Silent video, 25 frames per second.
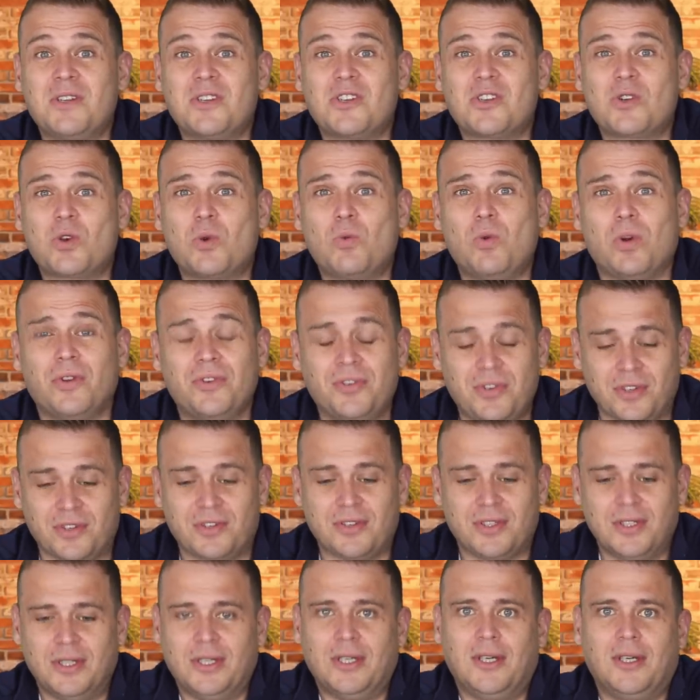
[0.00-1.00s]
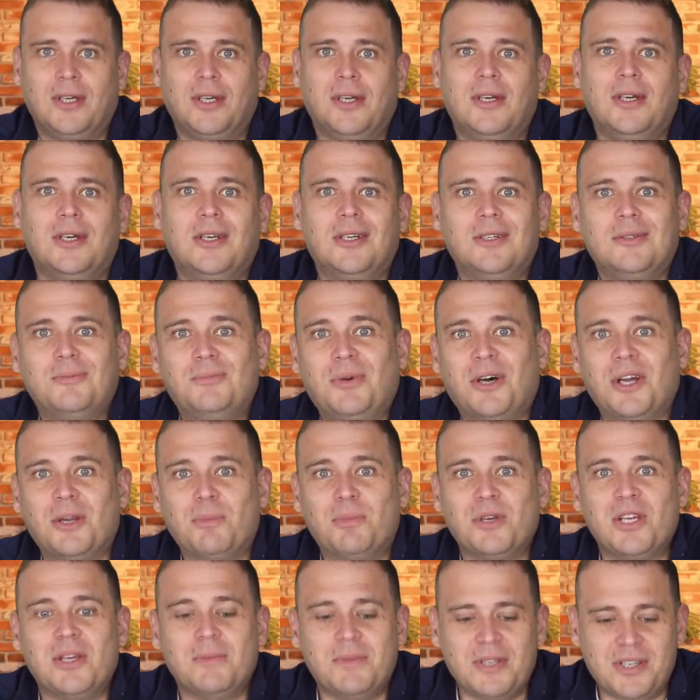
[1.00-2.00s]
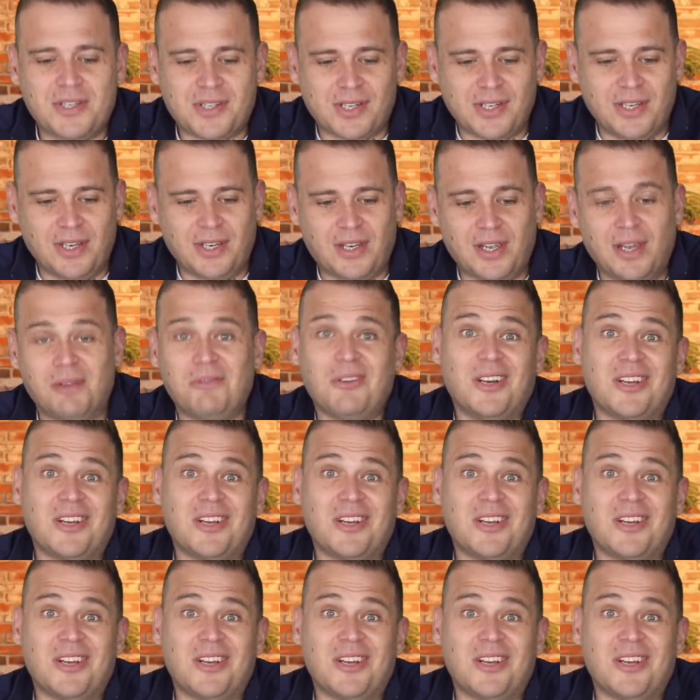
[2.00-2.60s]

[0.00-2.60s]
squandered by the BBC again.